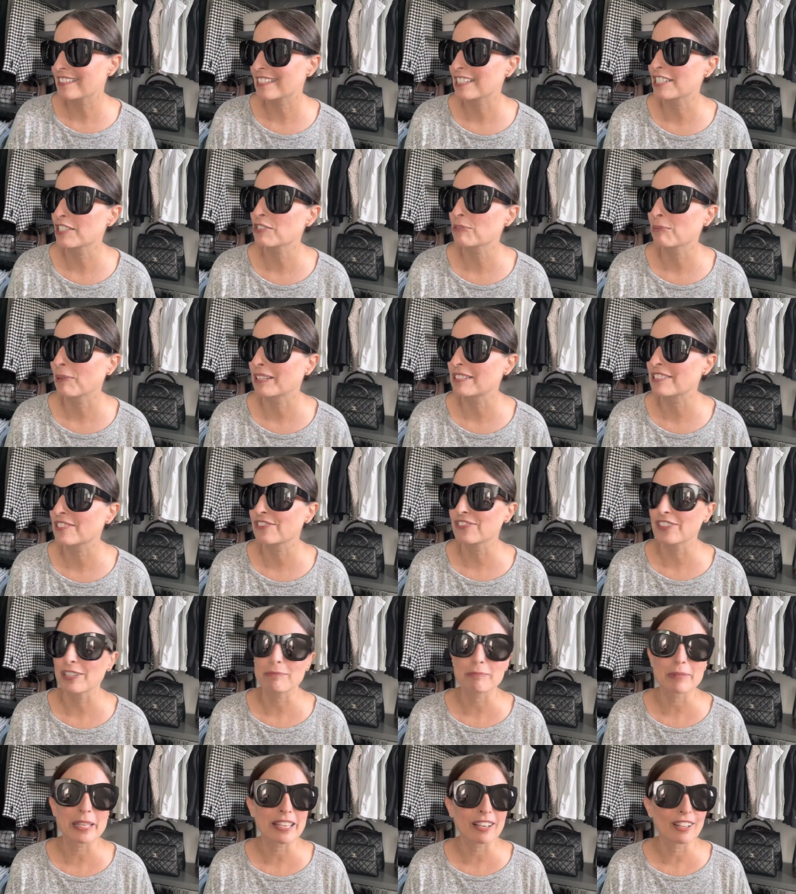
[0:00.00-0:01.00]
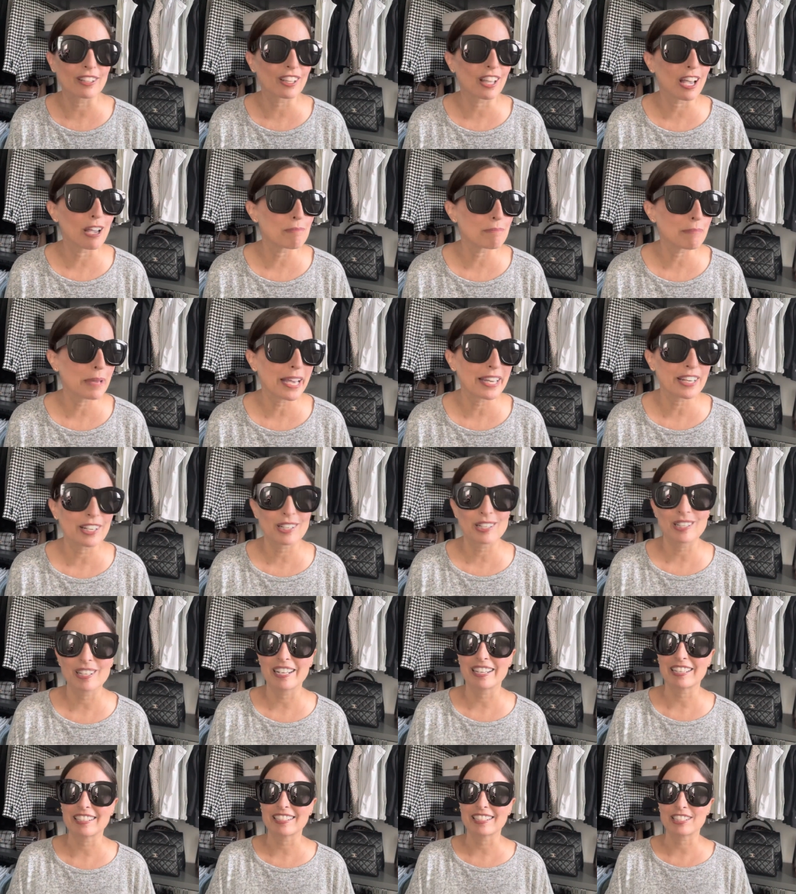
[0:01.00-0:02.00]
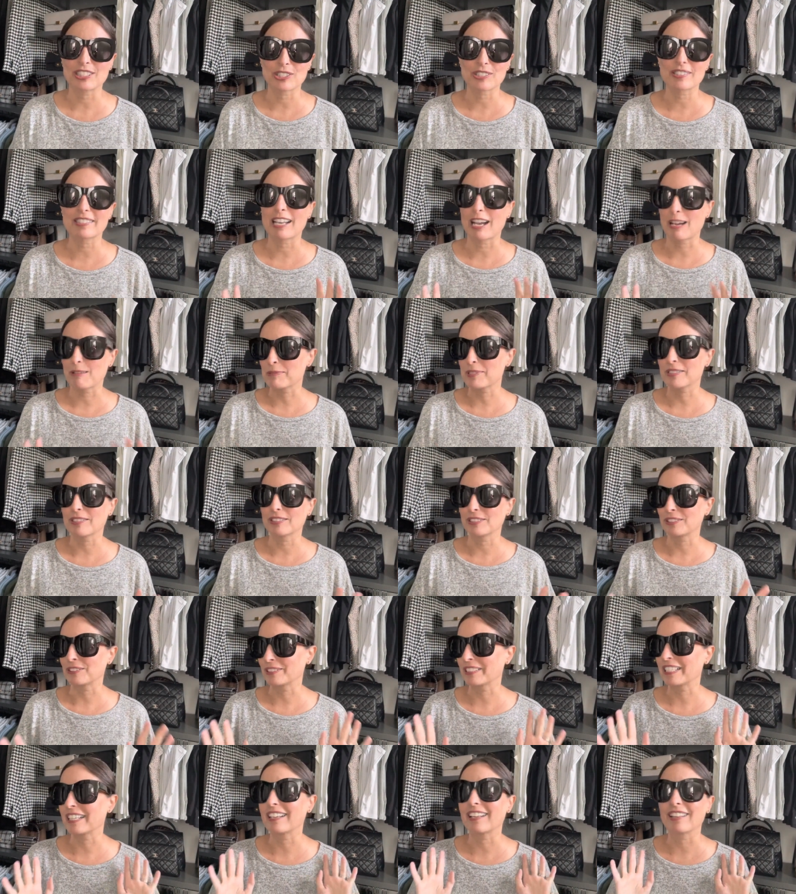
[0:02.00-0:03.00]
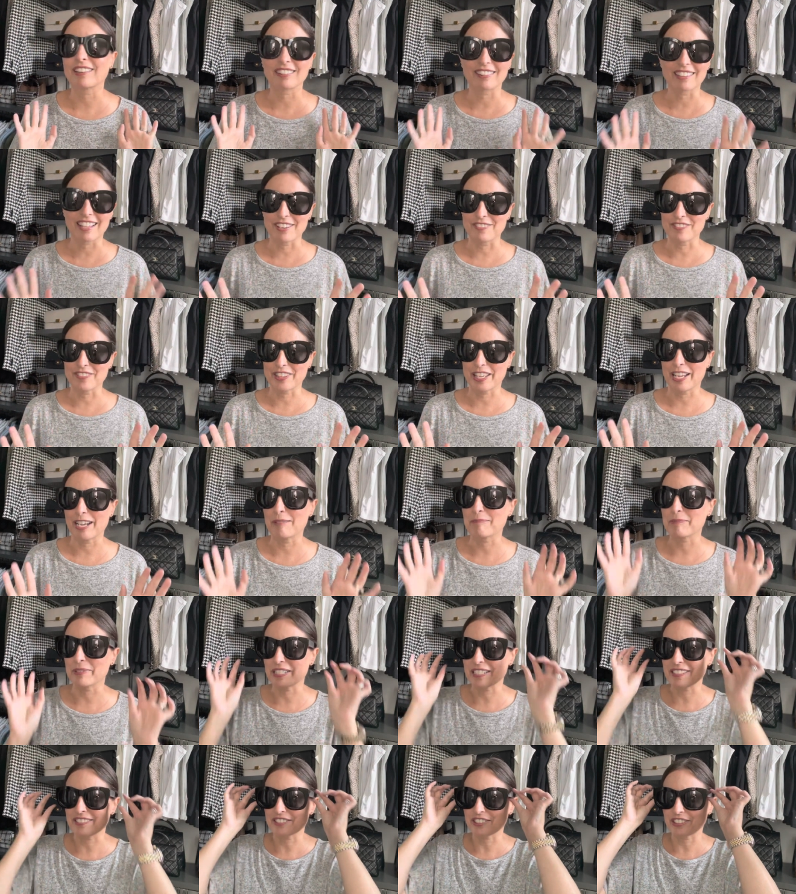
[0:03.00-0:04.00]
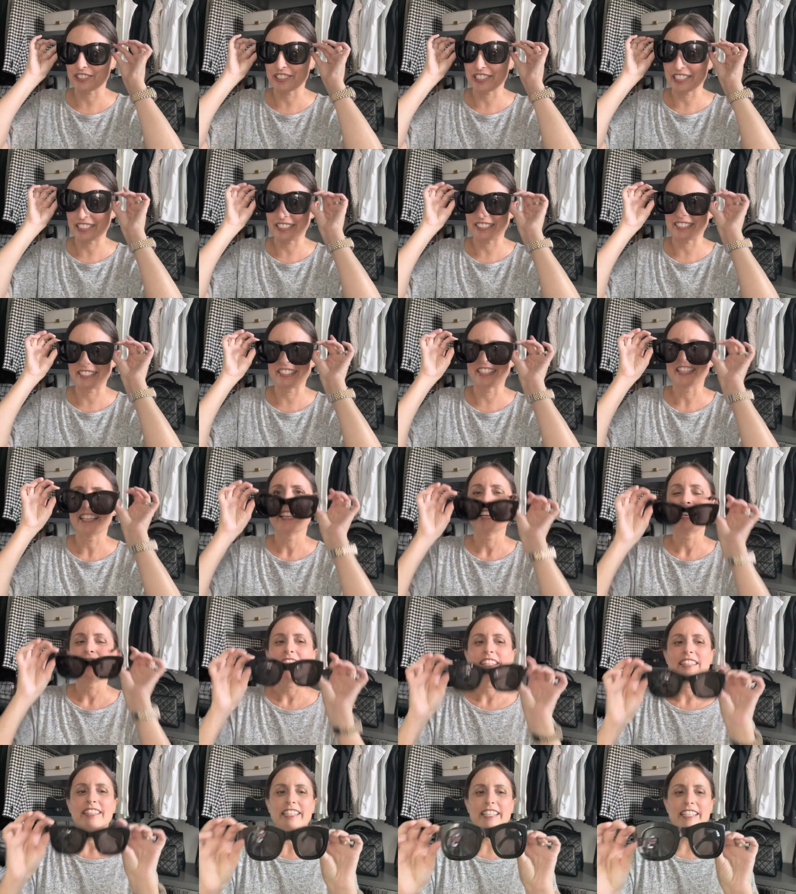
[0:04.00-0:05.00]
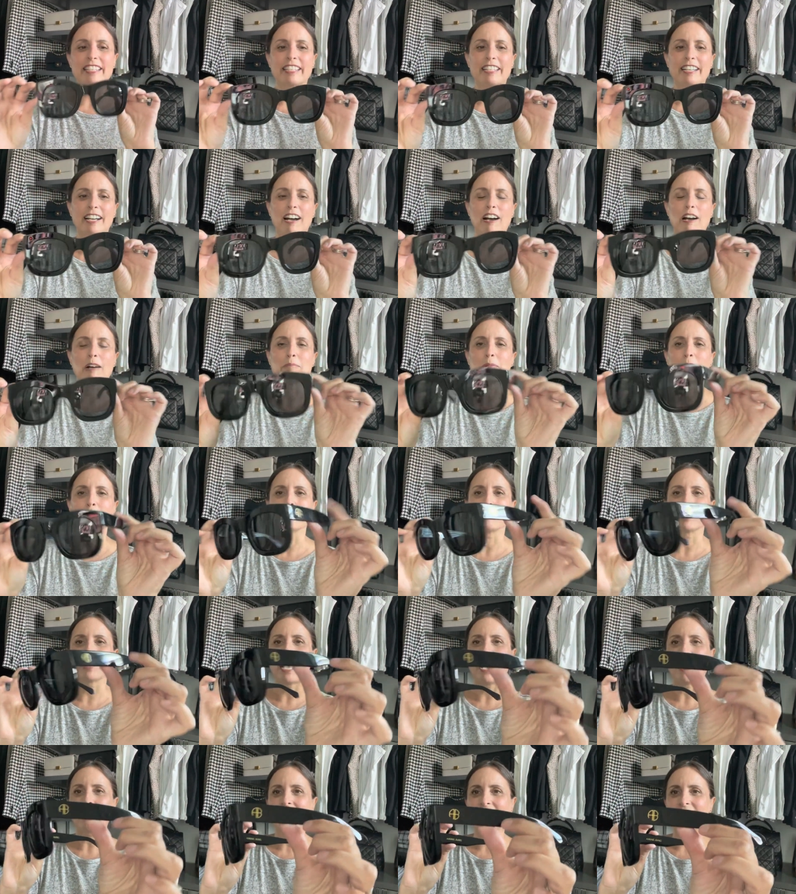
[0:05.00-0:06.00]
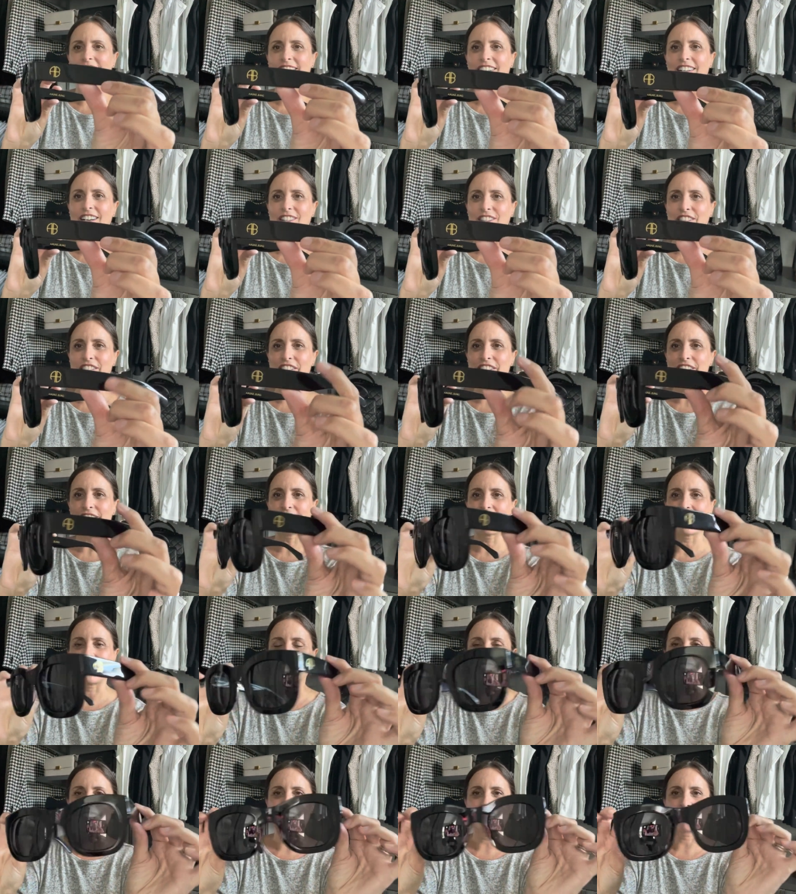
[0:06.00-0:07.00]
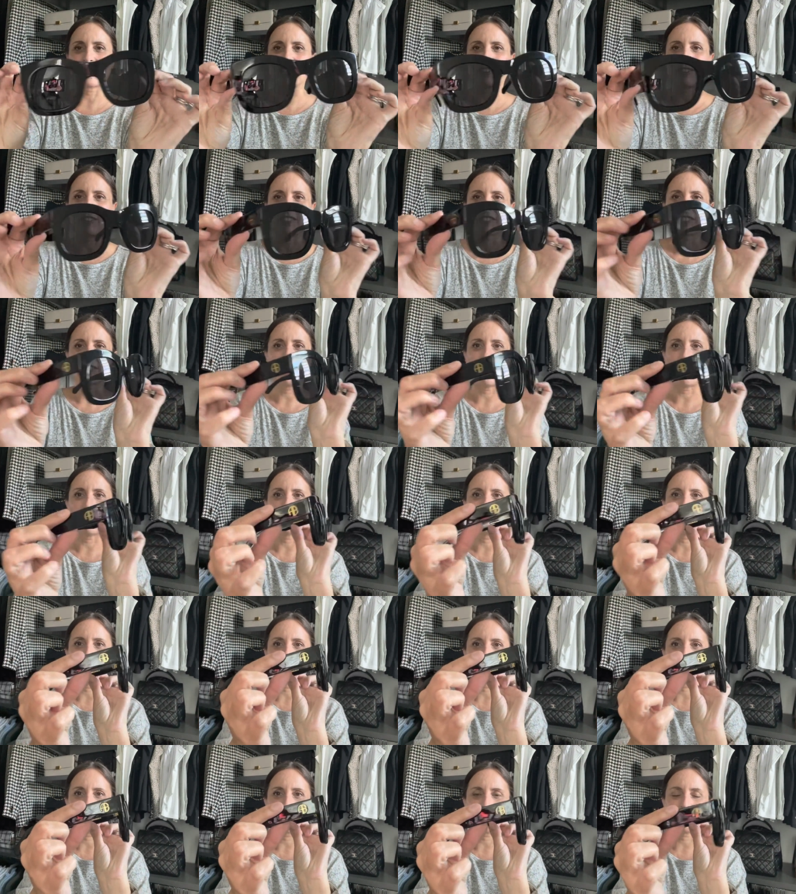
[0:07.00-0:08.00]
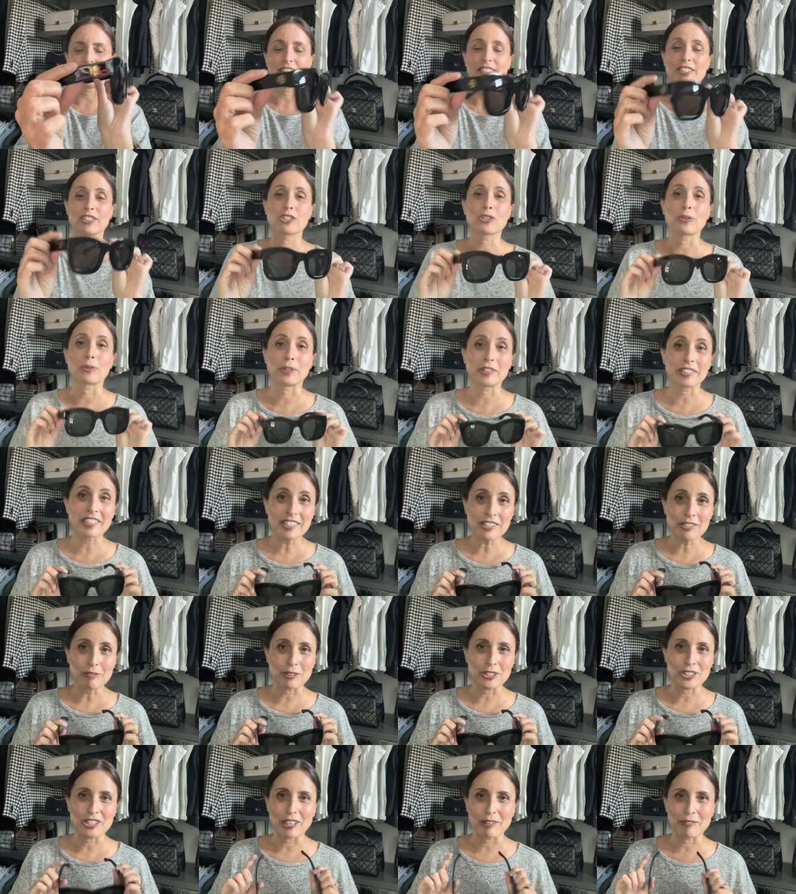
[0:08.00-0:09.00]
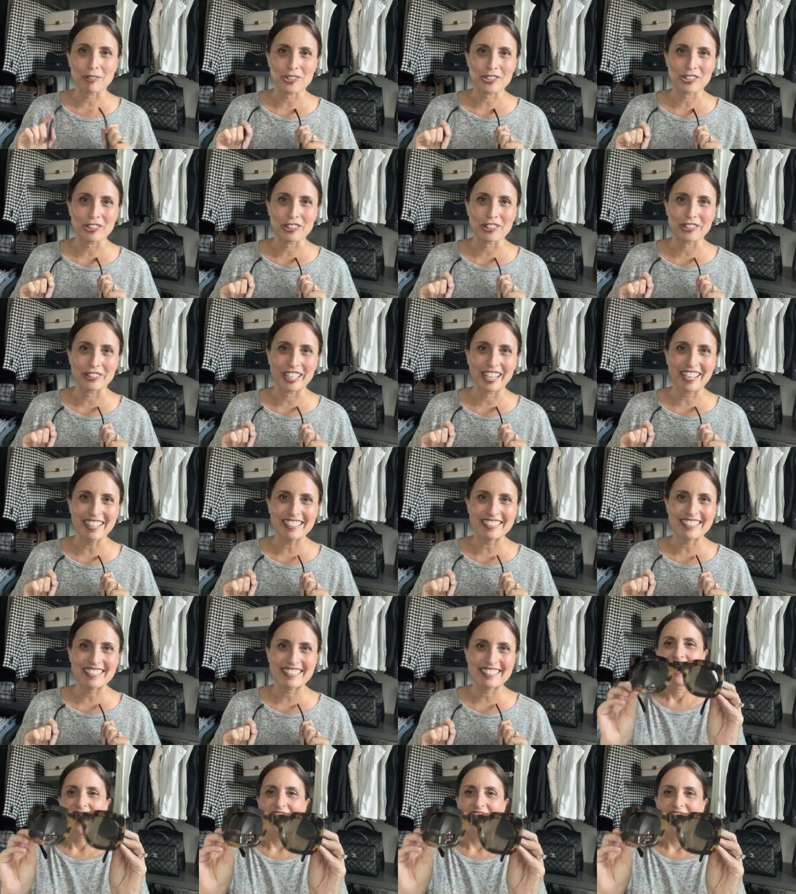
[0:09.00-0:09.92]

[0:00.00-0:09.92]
These ones fit me a lot better and I just absolutely love them. These are in the um, black color and I also have them in tortoise, which I will show you next.